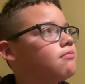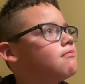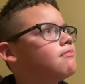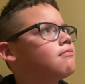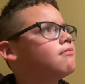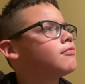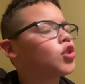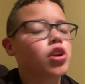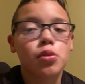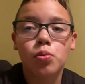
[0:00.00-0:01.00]
mm,
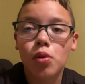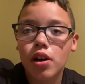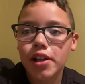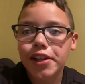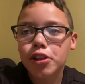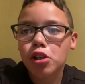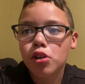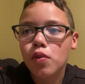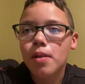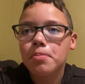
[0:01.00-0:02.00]
31, like
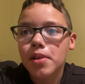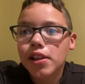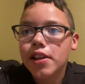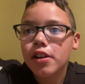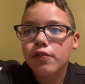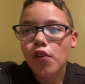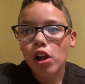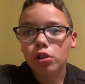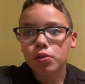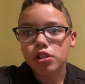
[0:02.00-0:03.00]
31 million
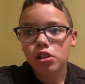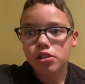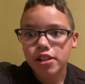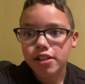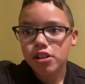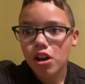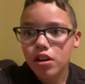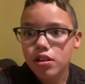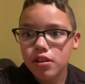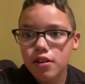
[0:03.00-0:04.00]
followers on
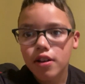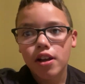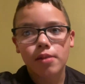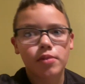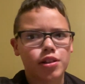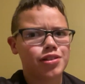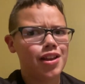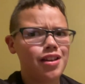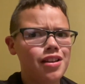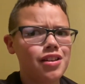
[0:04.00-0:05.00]
TikTok. I'm like,
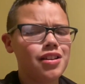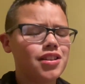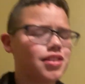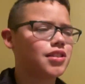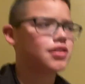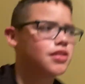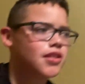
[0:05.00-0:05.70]
dang.